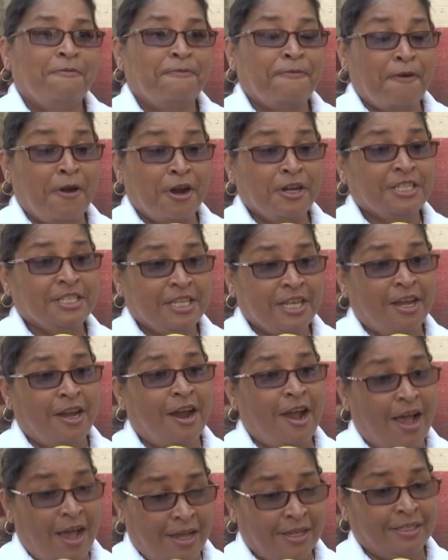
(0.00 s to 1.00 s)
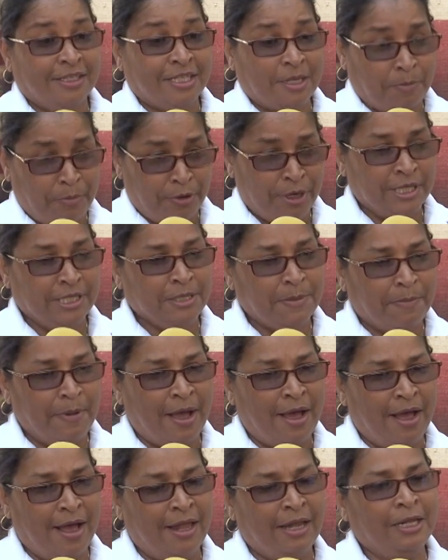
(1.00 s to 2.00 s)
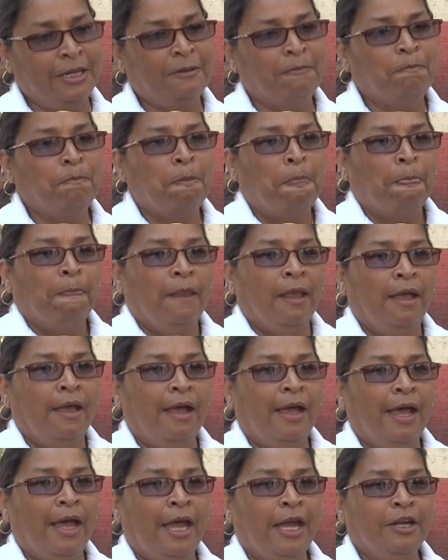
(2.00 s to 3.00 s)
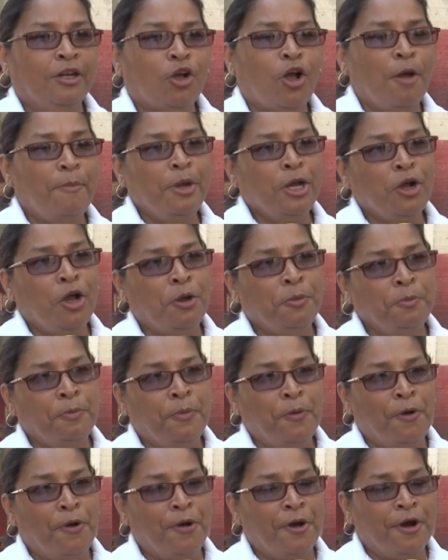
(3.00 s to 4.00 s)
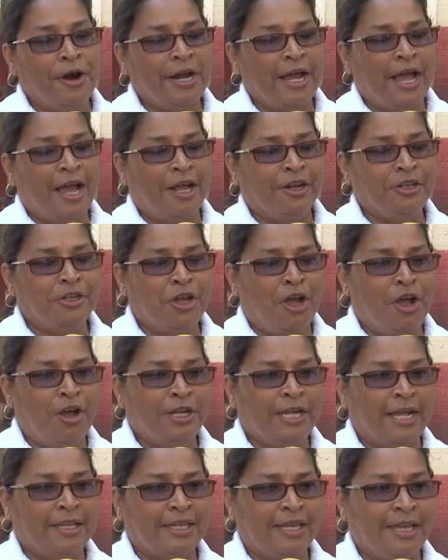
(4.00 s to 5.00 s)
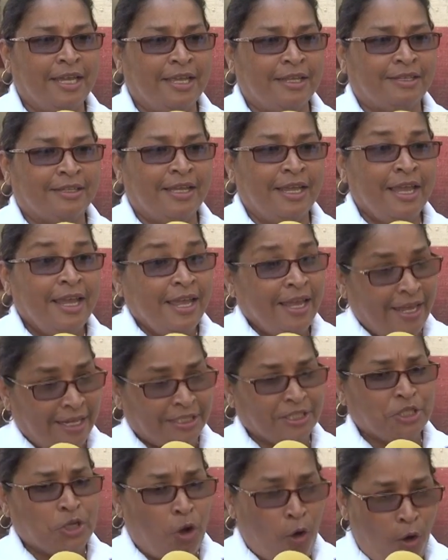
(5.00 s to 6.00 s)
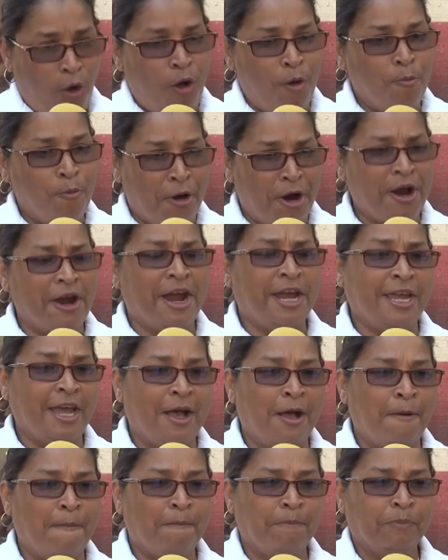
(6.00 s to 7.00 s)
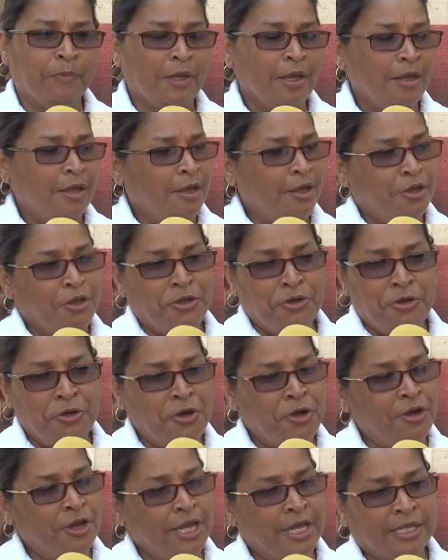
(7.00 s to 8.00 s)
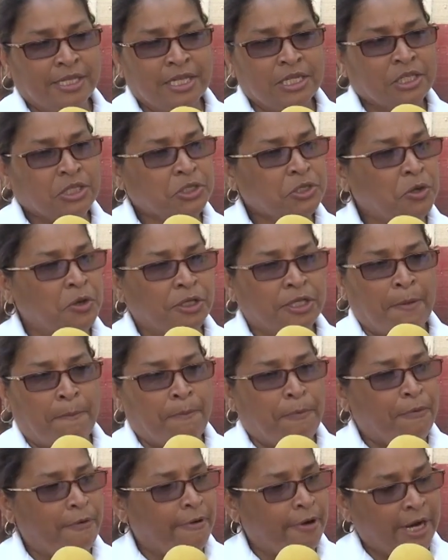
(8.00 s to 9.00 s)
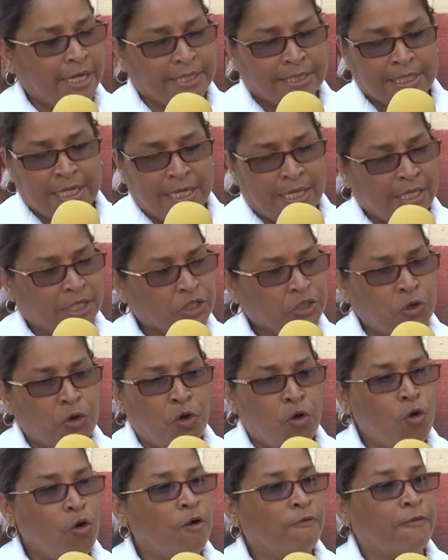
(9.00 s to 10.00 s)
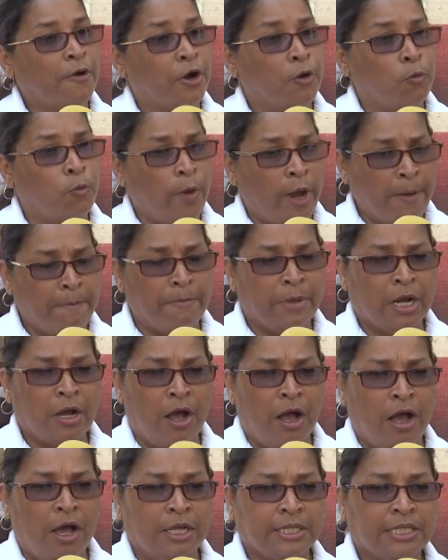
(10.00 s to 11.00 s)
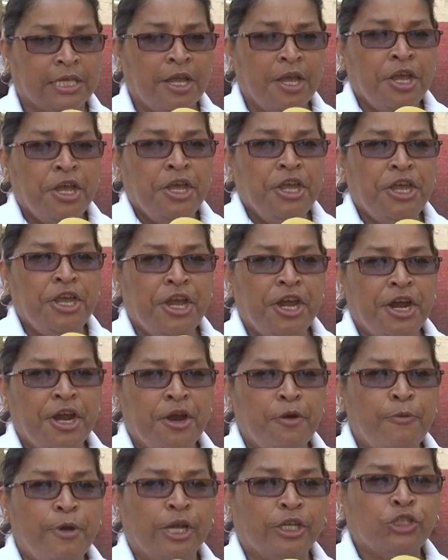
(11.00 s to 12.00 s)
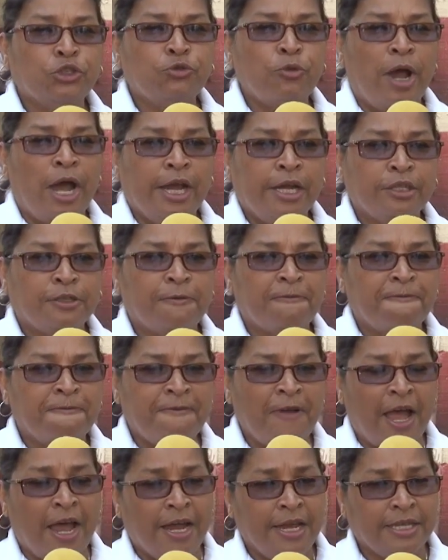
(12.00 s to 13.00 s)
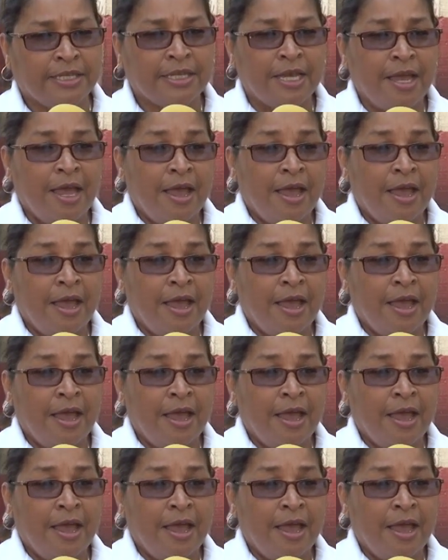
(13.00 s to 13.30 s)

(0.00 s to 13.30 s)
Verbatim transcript: first day as a principal and coming on board and now that it hits home where I am, you know, it is so depressing, it's so overwhelming because here we are trying to fight,